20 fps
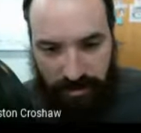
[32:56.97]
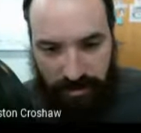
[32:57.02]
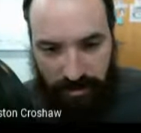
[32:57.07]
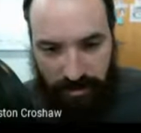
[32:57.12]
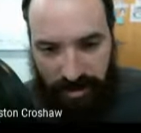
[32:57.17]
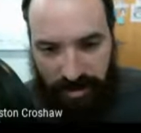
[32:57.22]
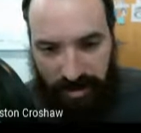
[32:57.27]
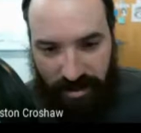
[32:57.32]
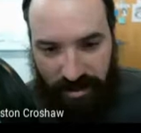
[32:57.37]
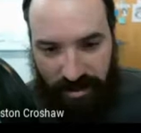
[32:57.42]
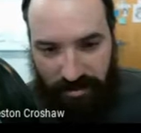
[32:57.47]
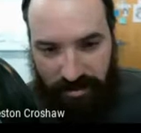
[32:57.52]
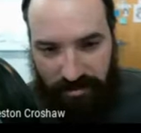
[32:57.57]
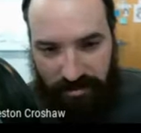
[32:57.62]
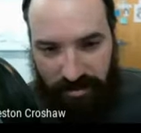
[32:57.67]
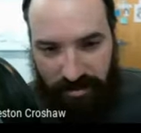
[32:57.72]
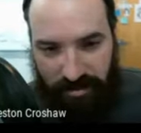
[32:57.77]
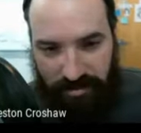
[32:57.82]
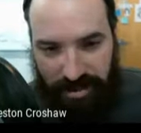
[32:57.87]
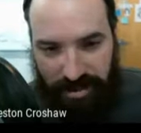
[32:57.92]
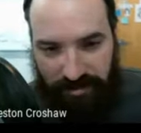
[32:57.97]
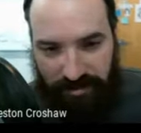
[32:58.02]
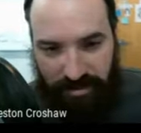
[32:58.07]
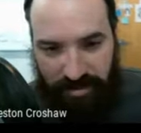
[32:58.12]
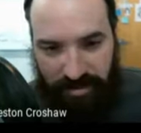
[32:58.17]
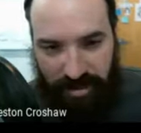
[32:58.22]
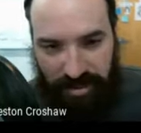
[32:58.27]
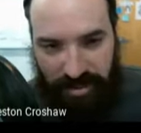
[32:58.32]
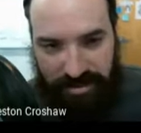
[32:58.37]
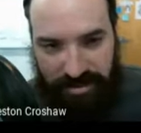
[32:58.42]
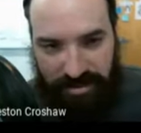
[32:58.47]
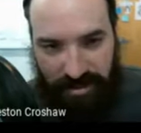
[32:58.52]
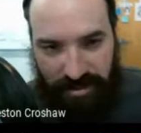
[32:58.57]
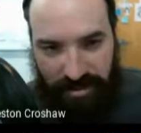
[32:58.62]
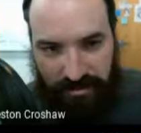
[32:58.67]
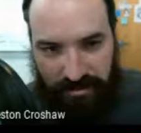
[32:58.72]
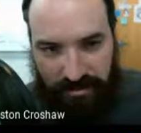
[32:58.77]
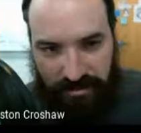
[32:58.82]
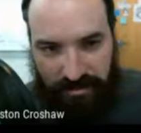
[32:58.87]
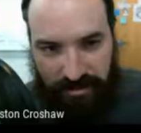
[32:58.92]
Where did our no time for caution
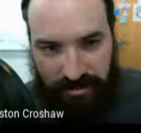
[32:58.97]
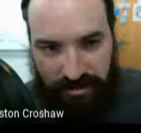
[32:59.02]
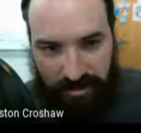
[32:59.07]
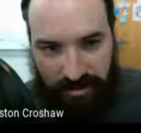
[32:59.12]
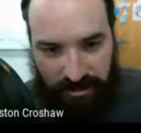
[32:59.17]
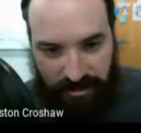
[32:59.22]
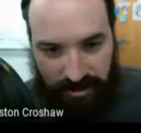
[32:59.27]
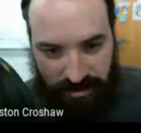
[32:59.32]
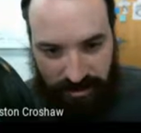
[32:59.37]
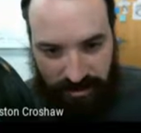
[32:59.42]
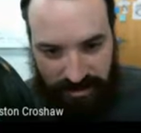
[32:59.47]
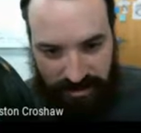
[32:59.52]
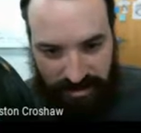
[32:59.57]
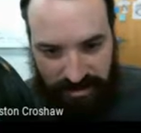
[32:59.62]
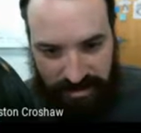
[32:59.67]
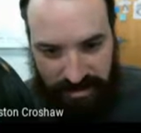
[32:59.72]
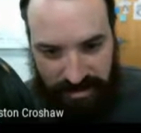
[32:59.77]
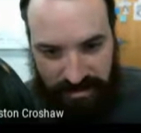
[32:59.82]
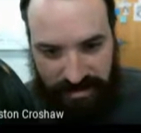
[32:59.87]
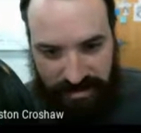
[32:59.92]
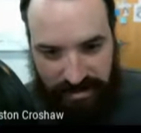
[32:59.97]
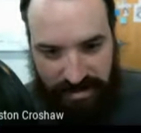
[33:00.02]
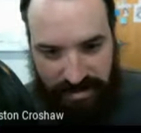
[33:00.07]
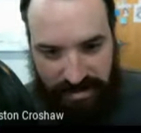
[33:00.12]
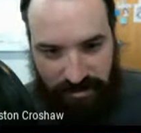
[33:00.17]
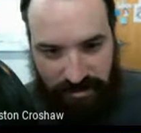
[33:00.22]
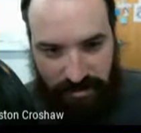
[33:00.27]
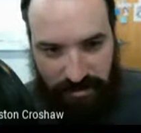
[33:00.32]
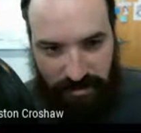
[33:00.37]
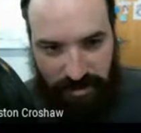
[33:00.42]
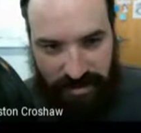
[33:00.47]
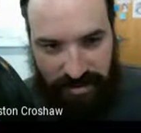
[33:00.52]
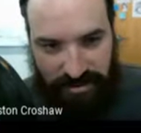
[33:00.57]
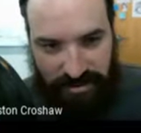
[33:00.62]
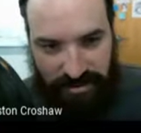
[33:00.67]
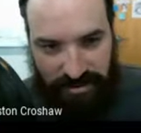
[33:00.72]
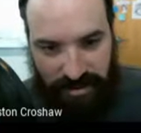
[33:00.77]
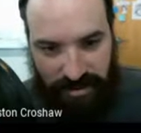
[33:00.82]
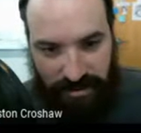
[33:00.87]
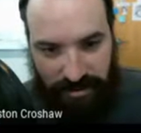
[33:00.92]
go? Because this is when we
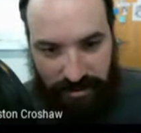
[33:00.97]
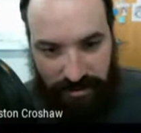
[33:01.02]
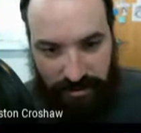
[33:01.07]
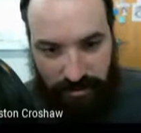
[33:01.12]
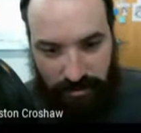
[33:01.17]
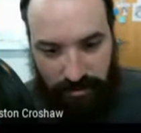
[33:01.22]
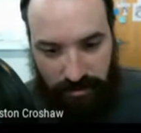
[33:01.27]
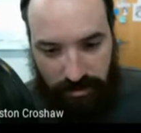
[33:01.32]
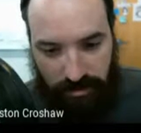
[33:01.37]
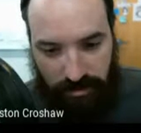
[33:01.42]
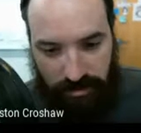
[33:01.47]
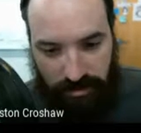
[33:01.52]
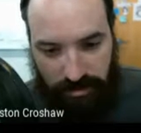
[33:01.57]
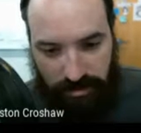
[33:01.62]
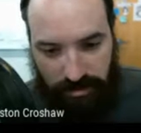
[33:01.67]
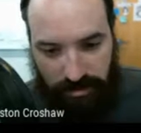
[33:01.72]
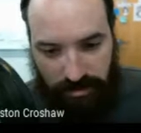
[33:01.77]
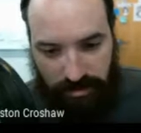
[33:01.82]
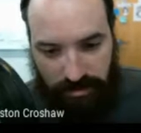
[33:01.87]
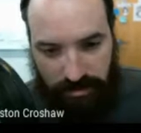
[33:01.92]
actually need it. Whoa.